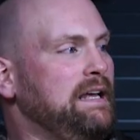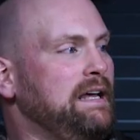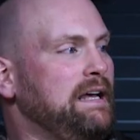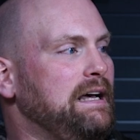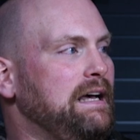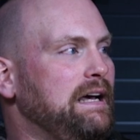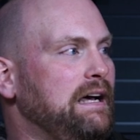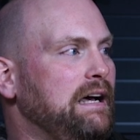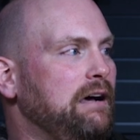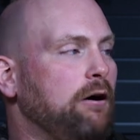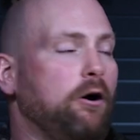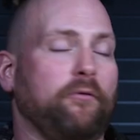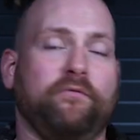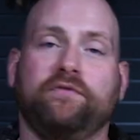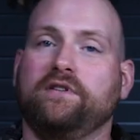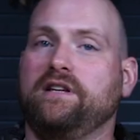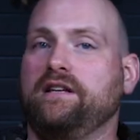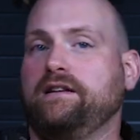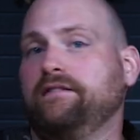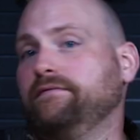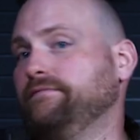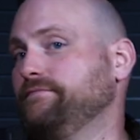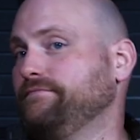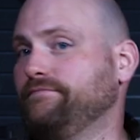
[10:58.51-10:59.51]

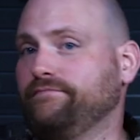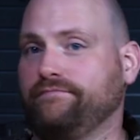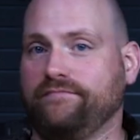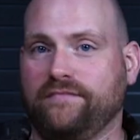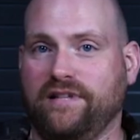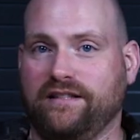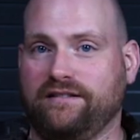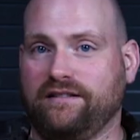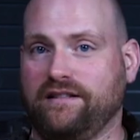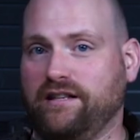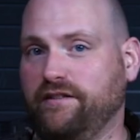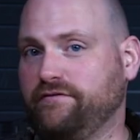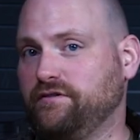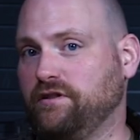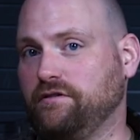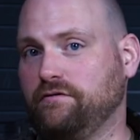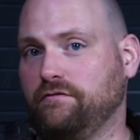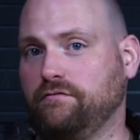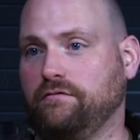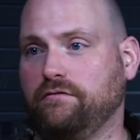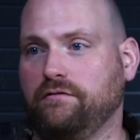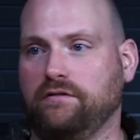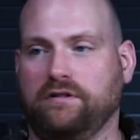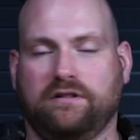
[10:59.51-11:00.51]
Hopefully, this gives
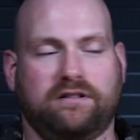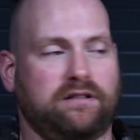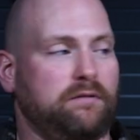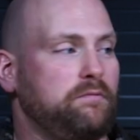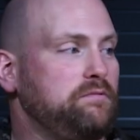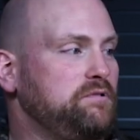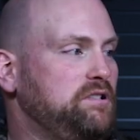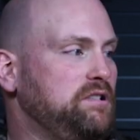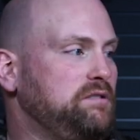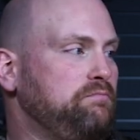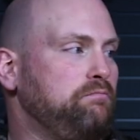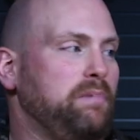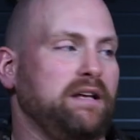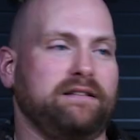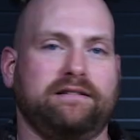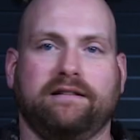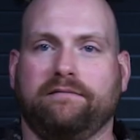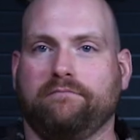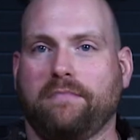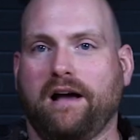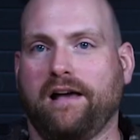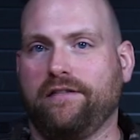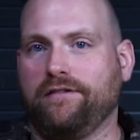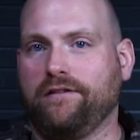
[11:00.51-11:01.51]
you some just basic
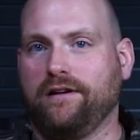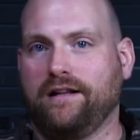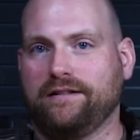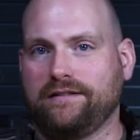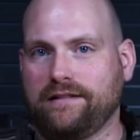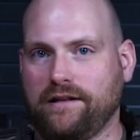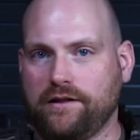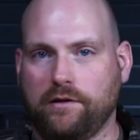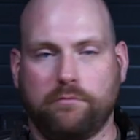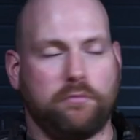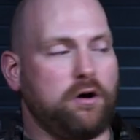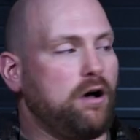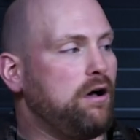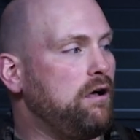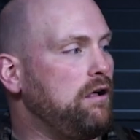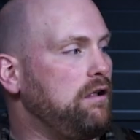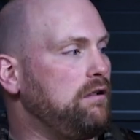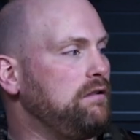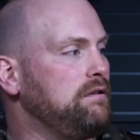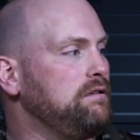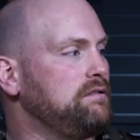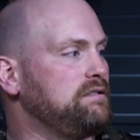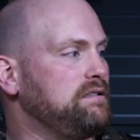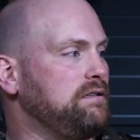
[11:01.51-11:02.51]
my thoughts on the
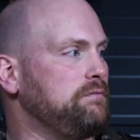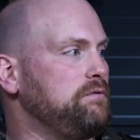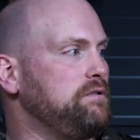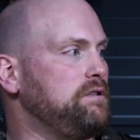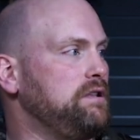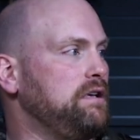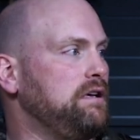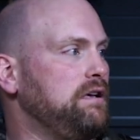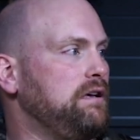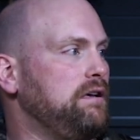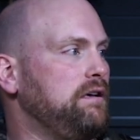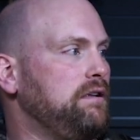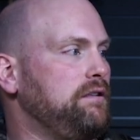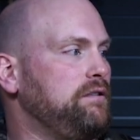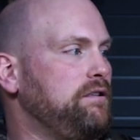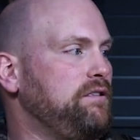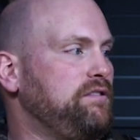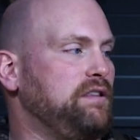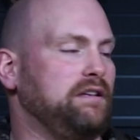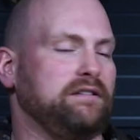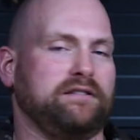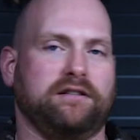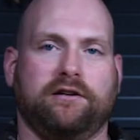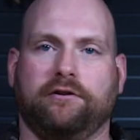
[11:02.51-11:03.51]
MAWL, some of the
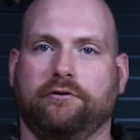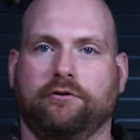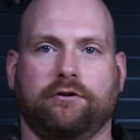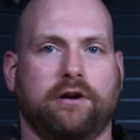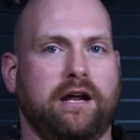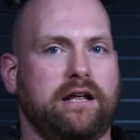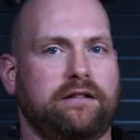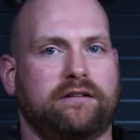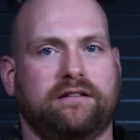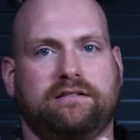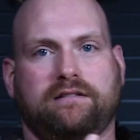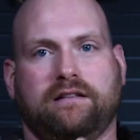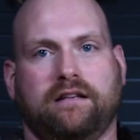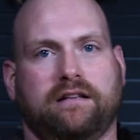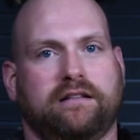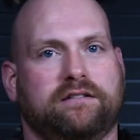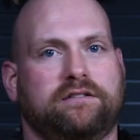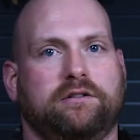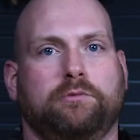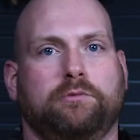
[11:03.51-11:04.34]
things that are great. This thing is